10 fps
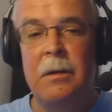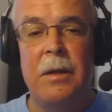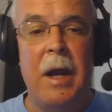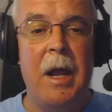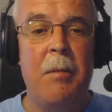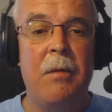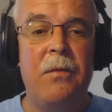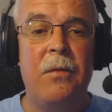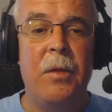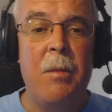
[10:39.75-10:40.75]
the name
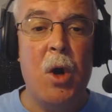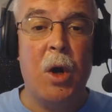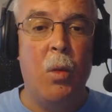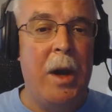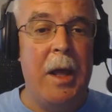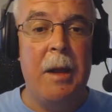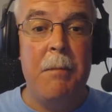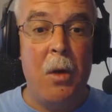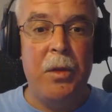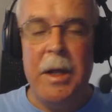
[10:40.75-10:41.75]
of the book, Winning
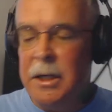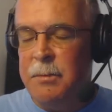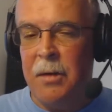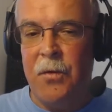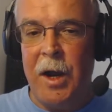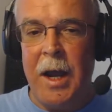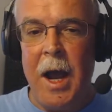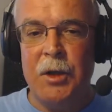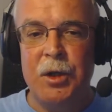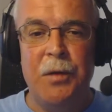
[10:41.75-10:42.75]
in Both Leagues by Frank Cash.